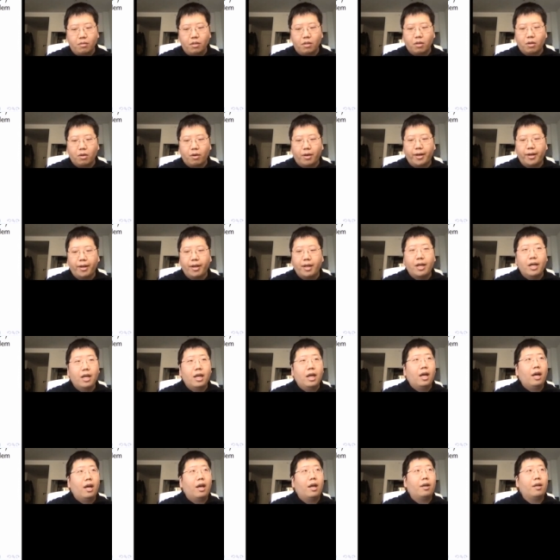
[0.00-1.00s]
right?
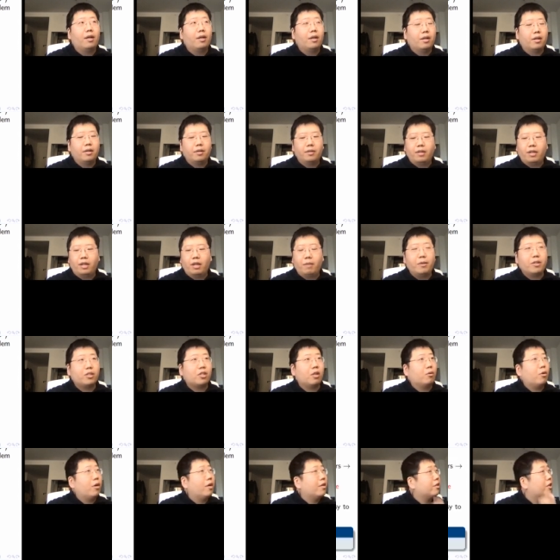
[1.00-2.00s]
And let me
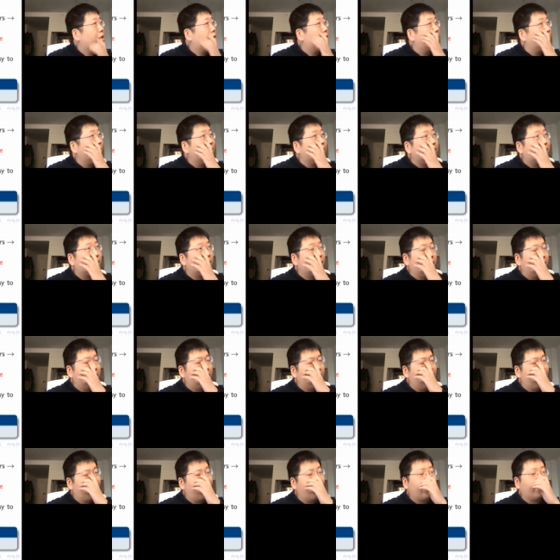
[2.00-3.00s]
summarize a little bit. So
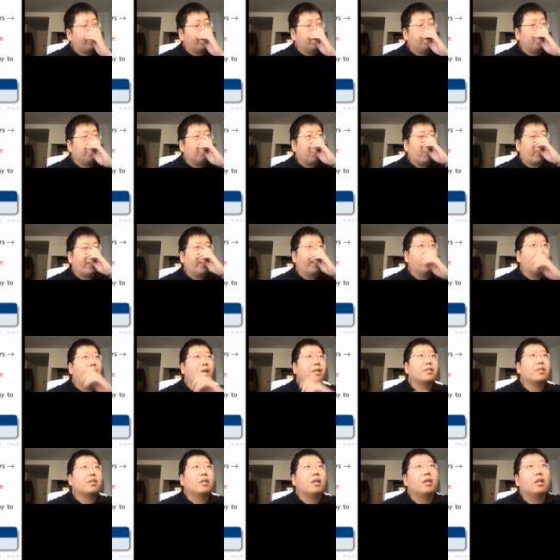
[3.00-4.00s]
in fact, the market is
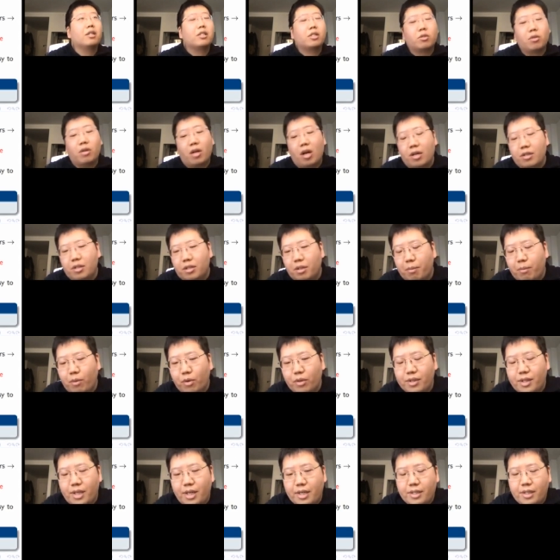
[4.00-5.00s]
a stochastic
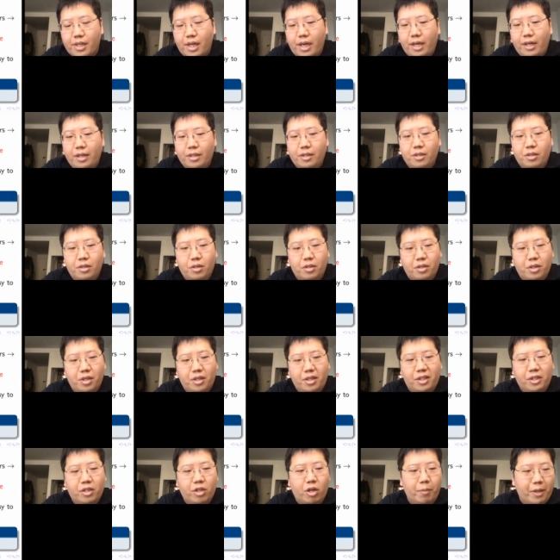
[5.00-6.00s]
process. It is not a
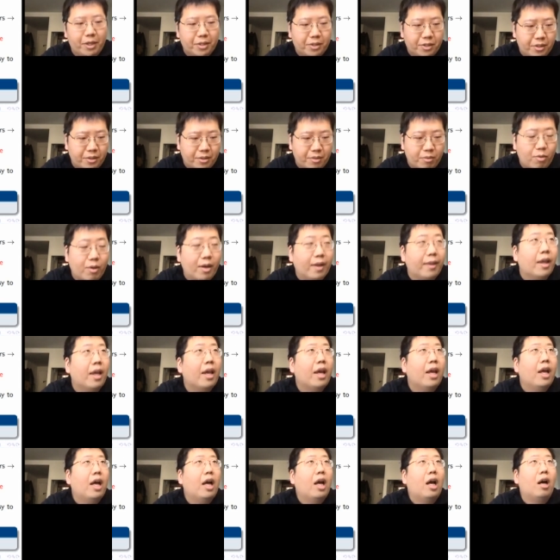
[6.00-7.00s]
deterministic one.
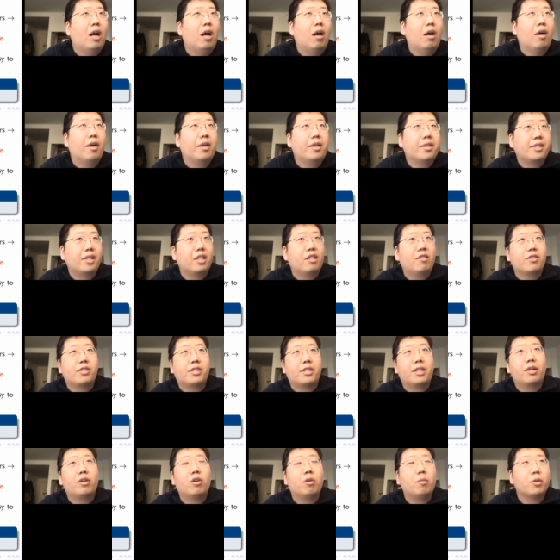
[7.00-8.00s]
Instead of
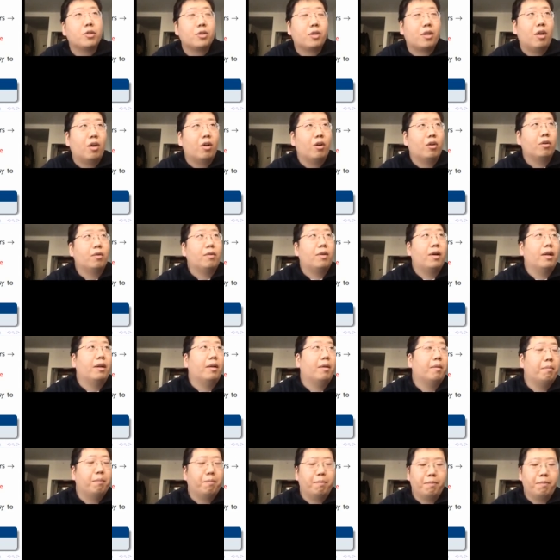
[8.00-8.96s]
single Monte Carlo, and